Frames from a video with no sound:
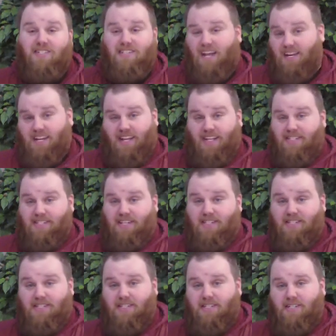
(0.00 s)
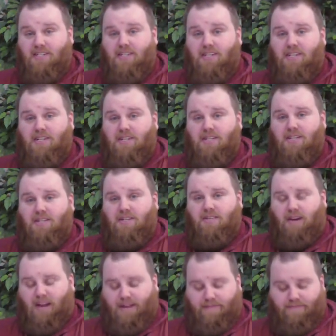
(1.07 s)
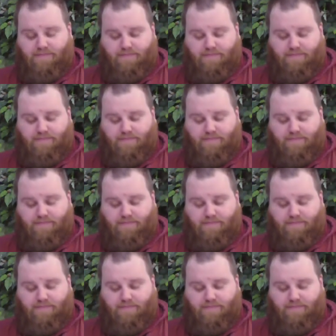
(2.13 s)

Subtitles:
stand against us, right?